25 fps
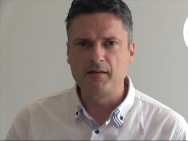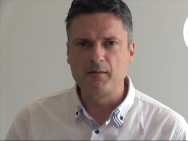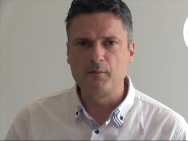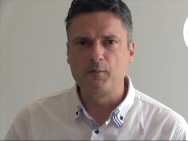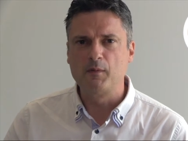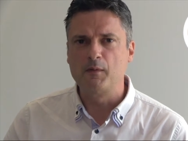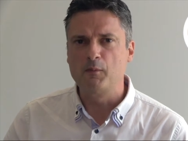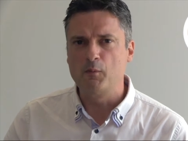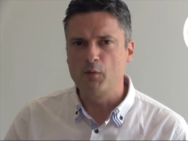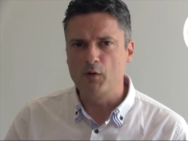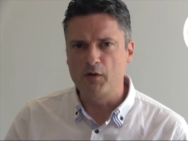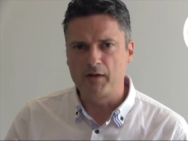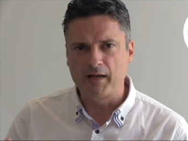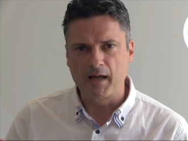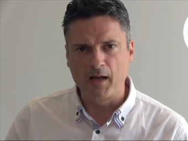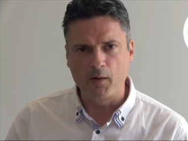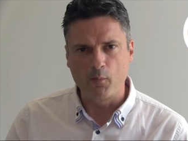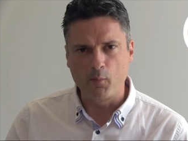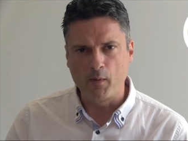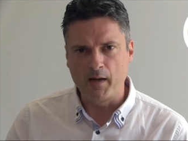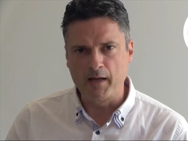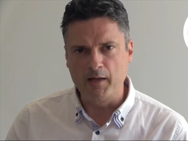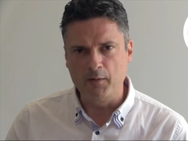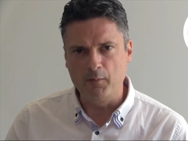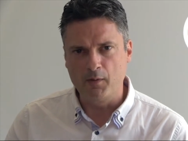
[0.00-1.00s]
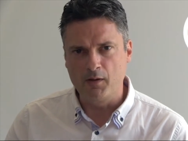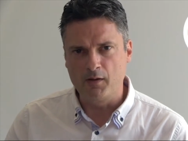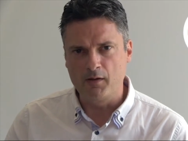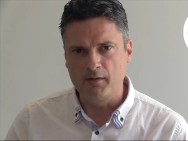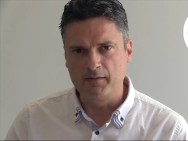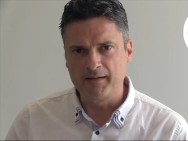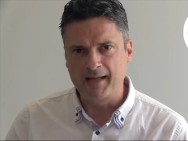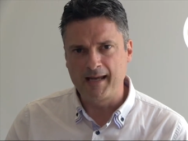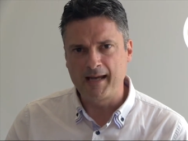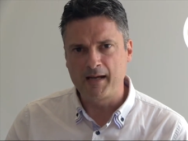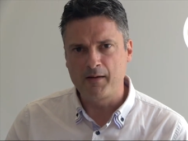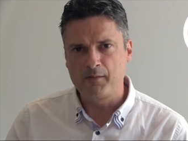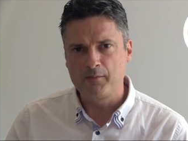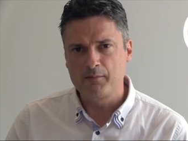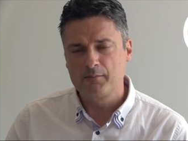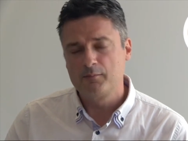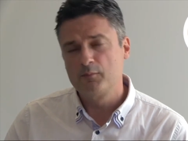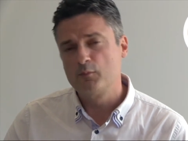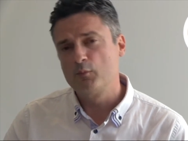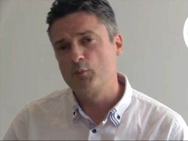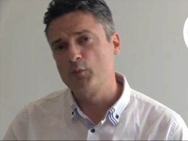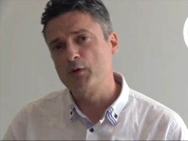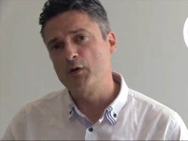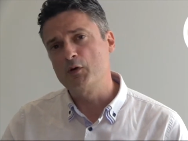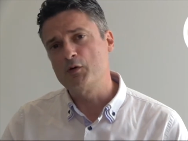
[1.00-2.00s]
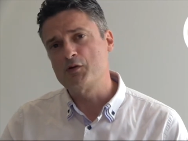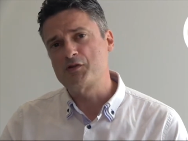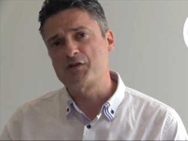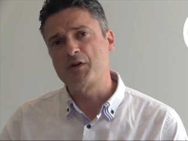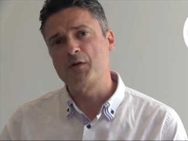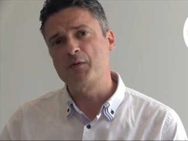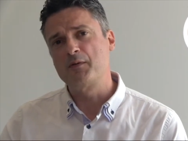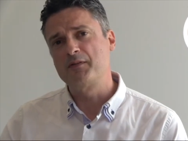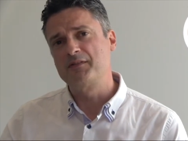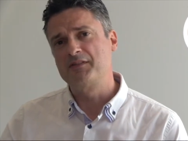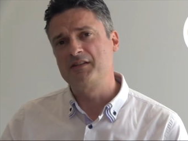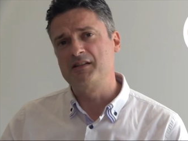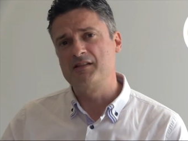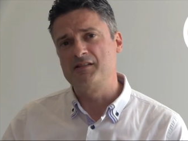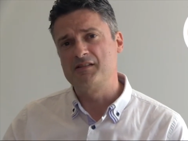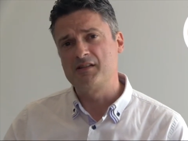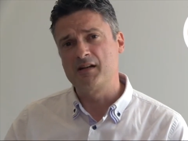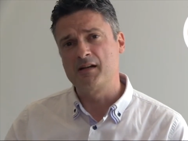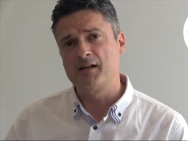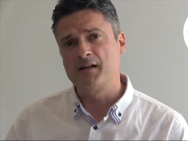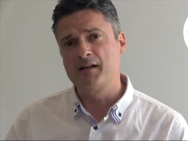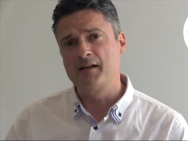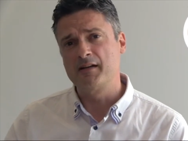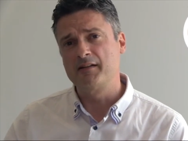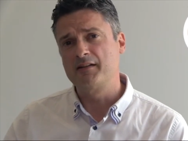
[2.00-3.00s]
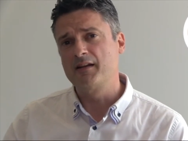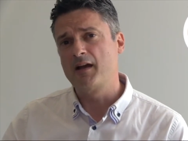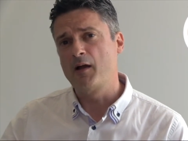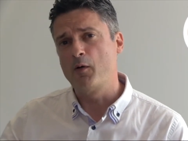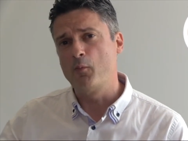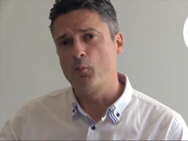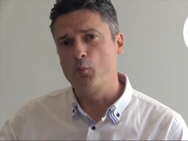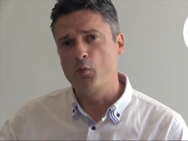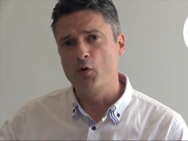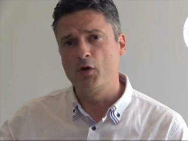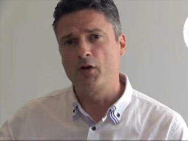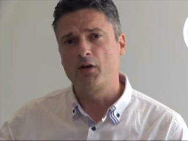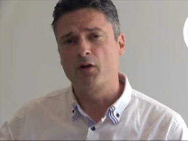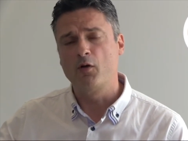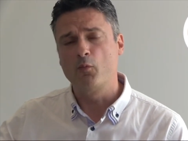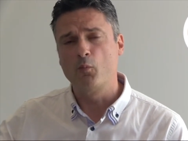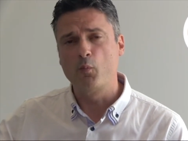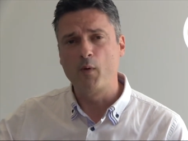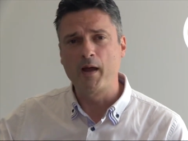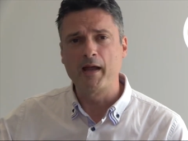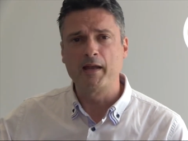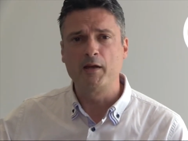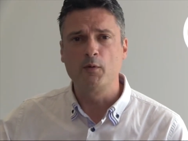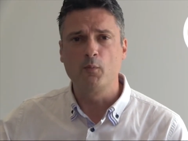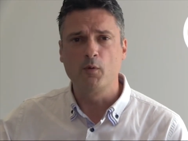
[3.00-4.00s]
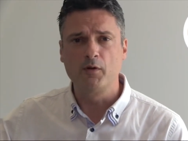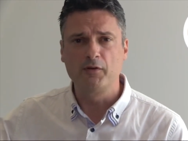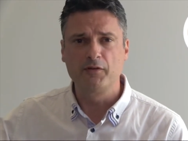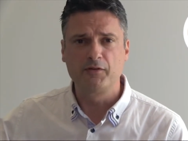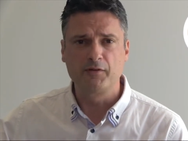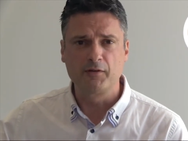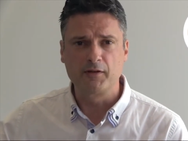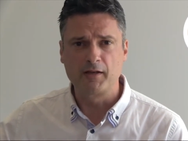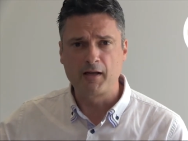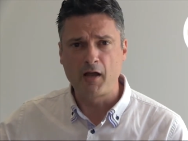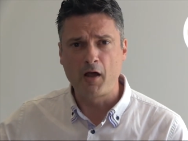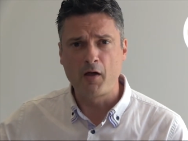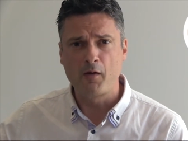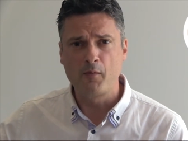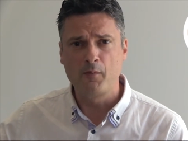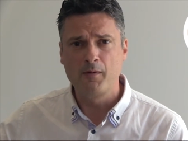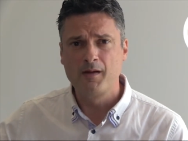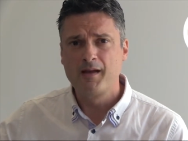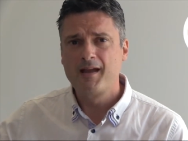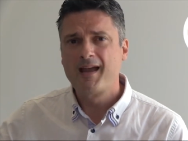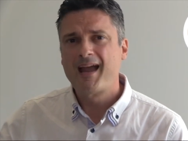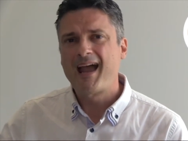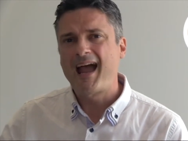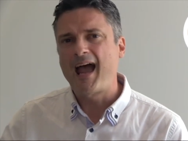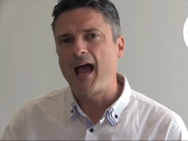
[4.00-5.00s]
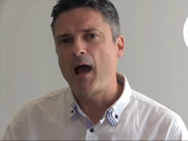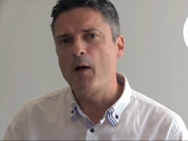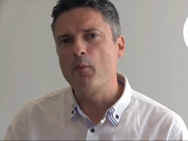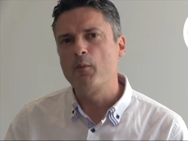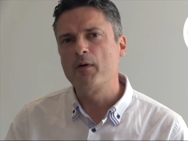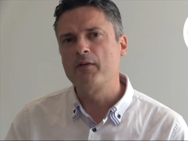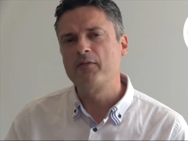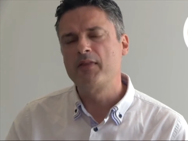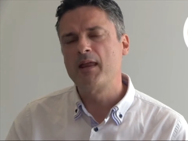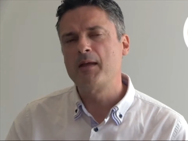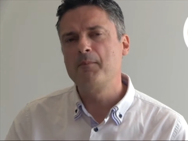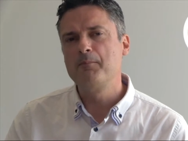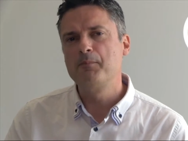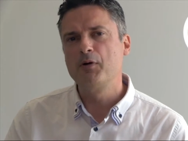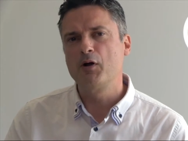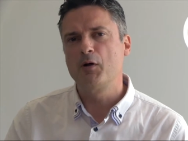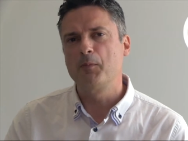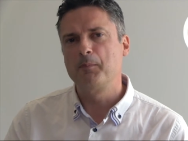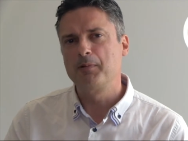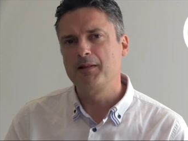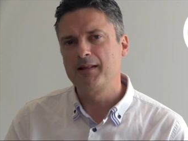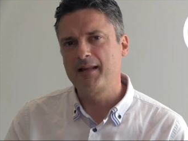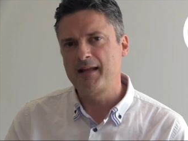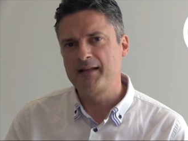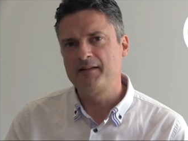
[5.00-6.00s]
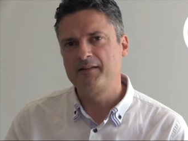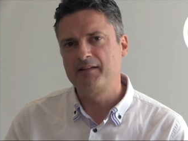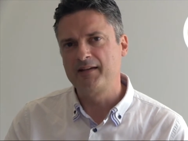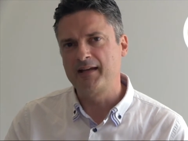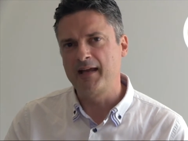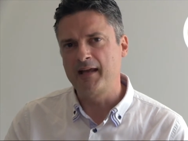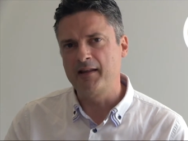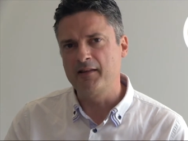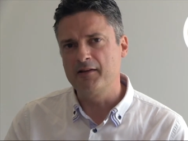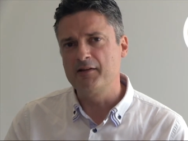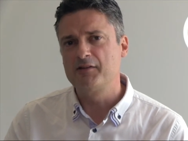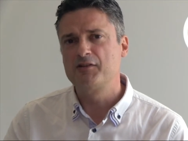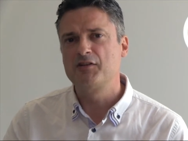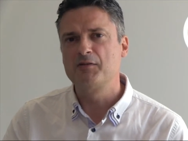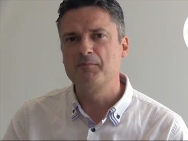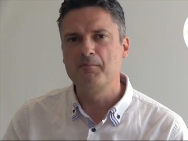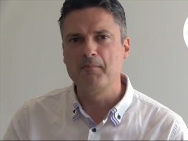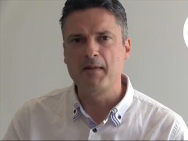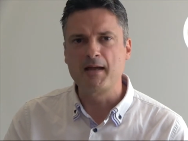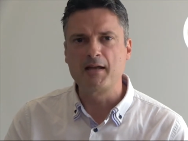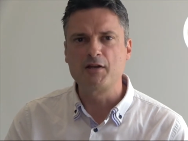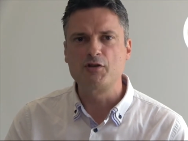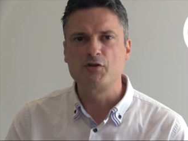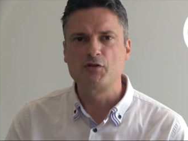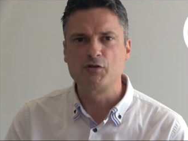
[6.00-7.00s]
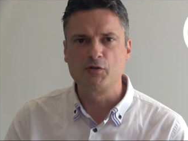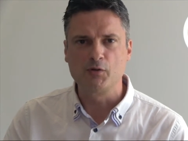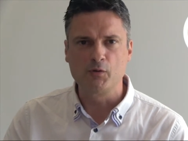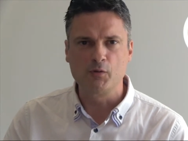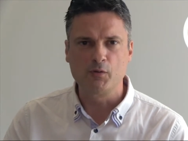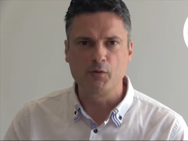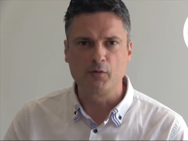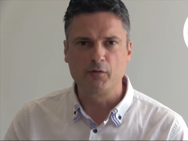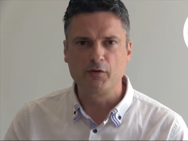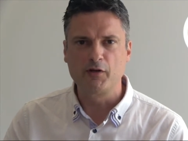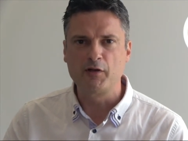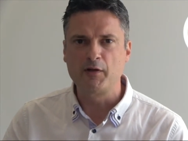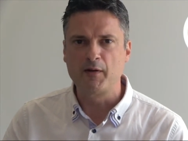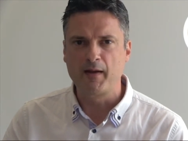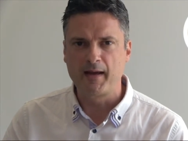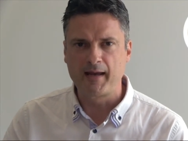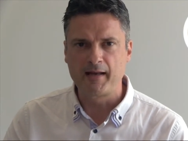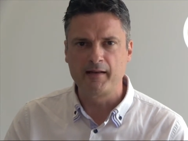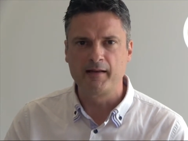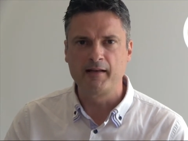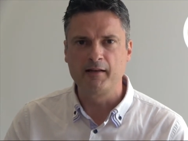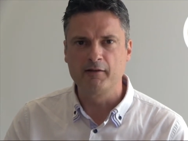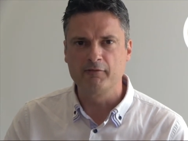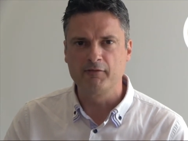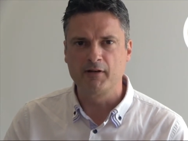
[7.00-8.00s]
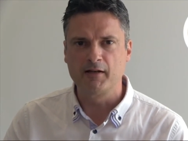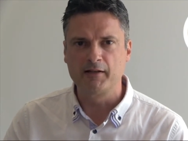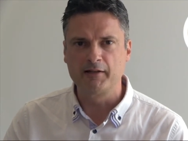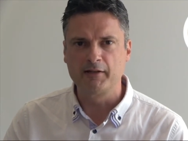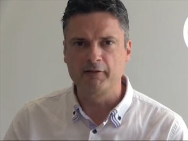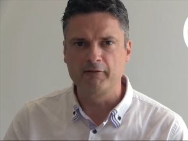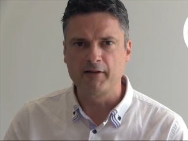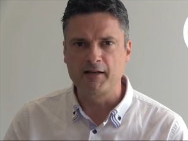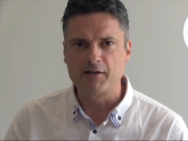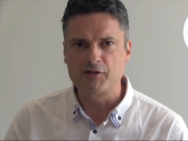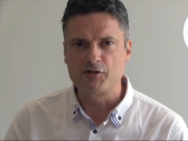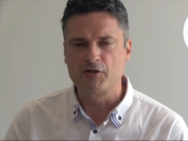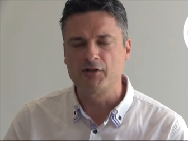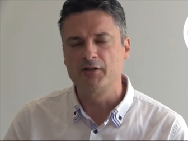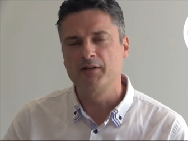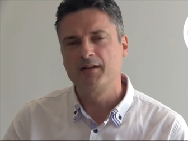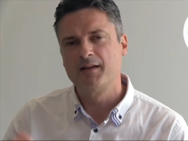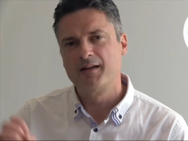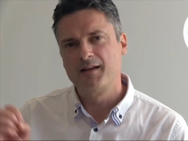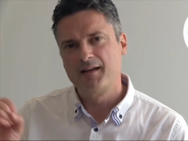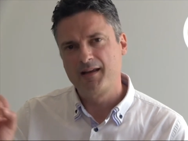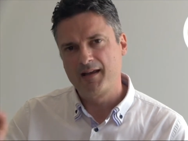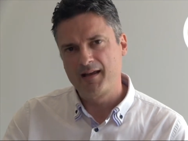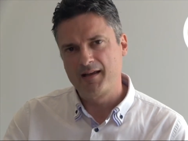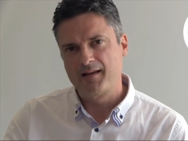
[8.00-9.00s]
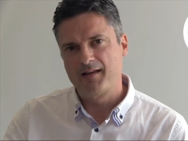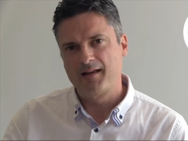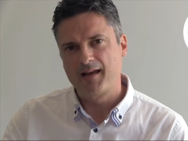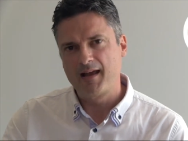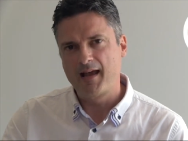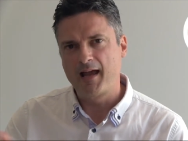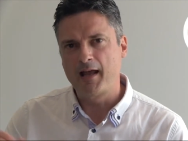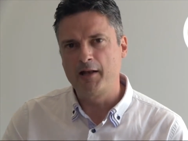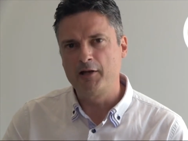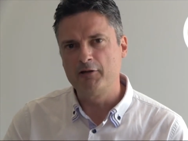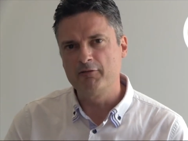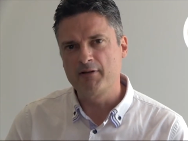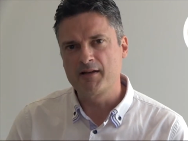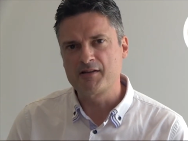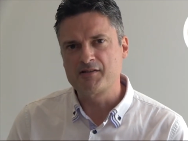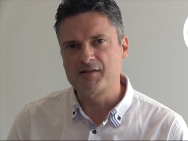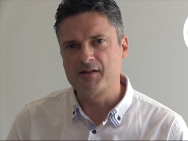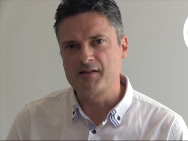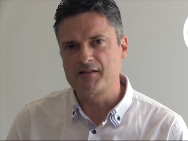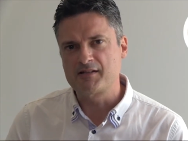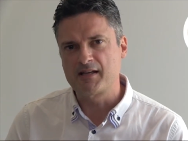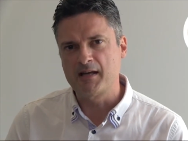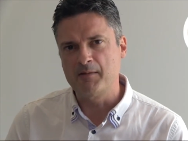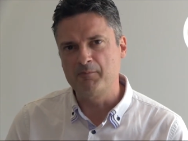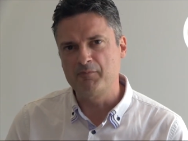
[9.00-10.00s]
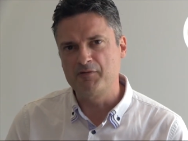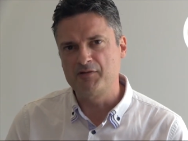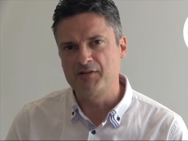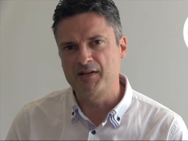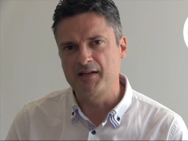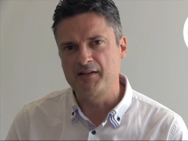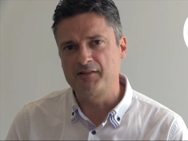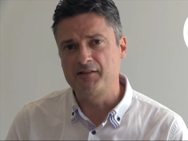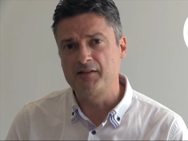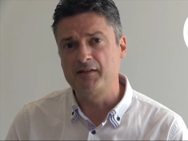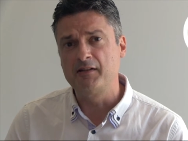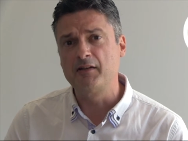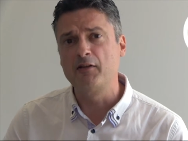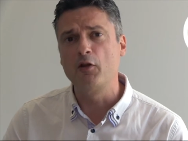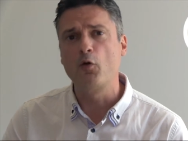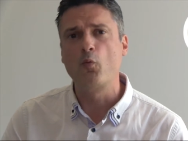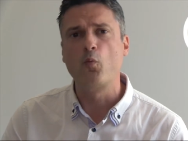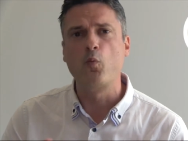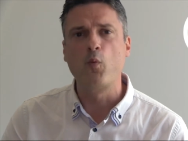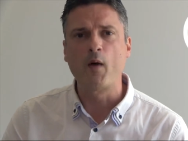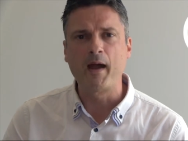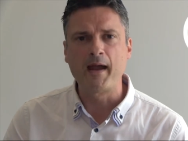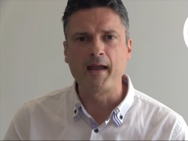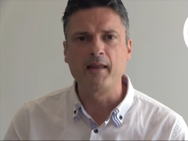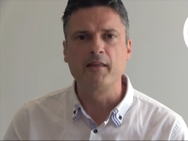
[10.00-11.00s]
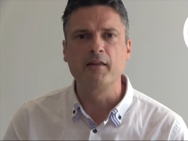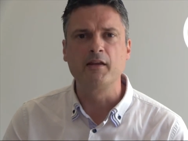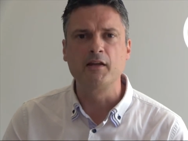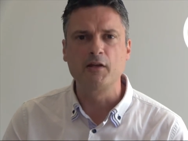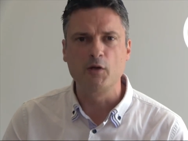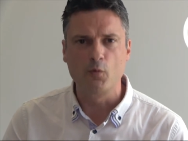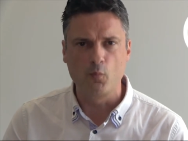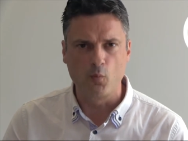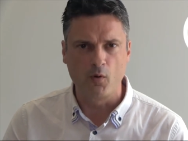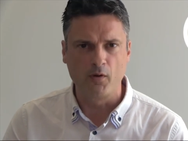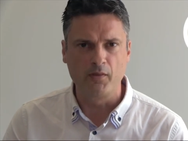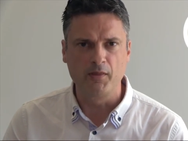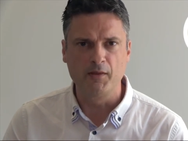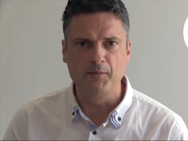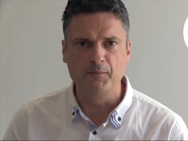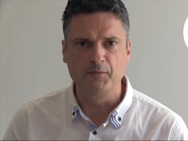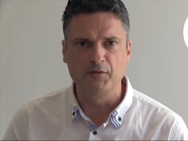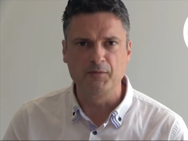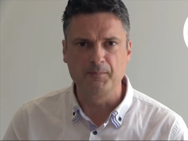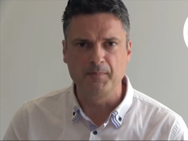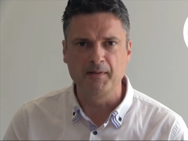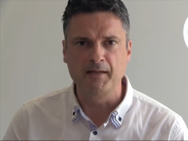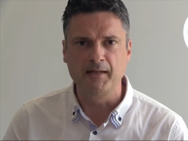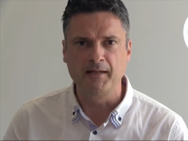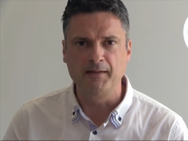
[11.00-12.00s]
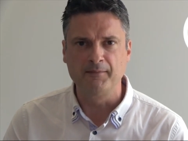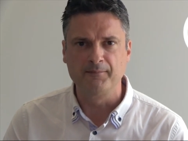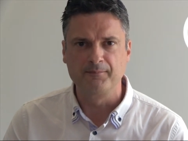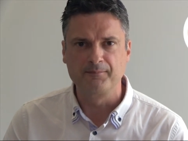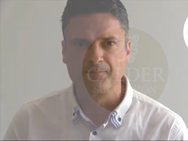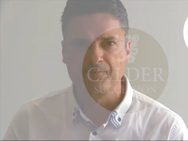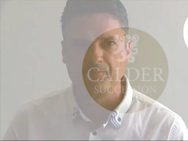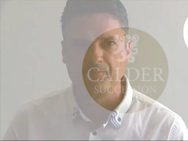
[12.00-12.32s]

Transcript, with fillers: you, we work out where you are now, we also decide and work on where you want to go, and we'll then put a plan together to make sure that you head in the right direction and your assets get protected in the way that you want them to be.